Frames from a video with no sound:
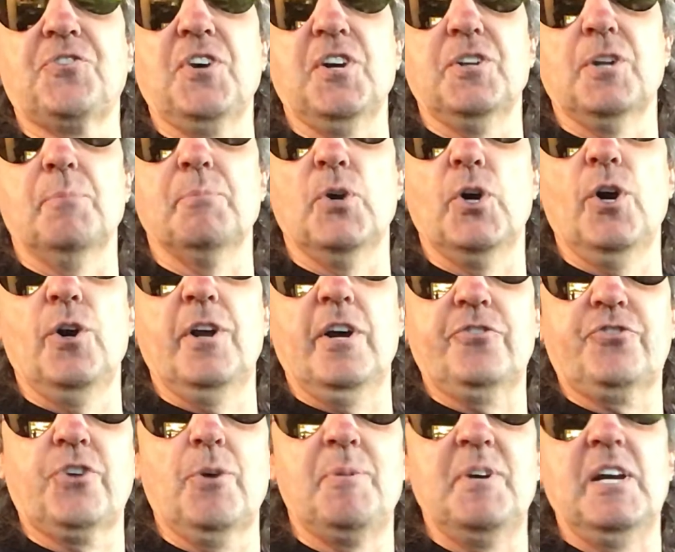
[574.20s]
in the mood. It
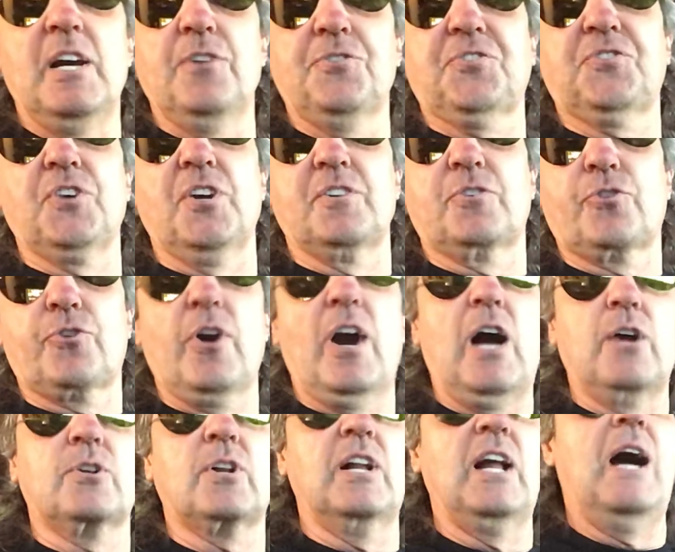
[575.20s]
should be instant
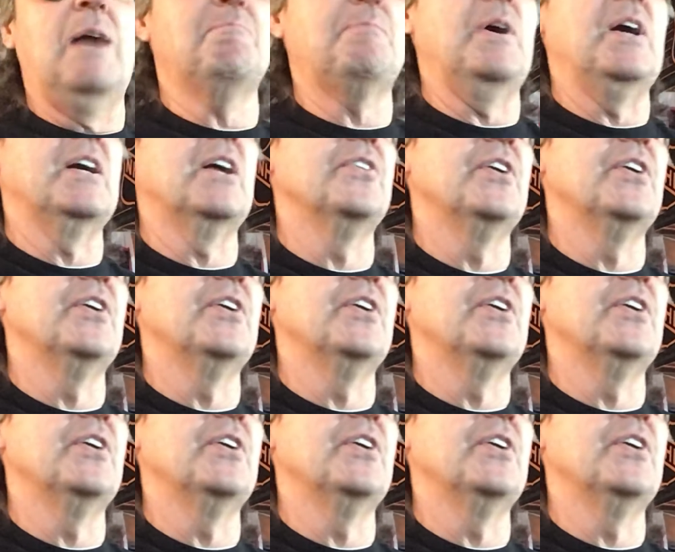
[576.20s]
crowd clapping, and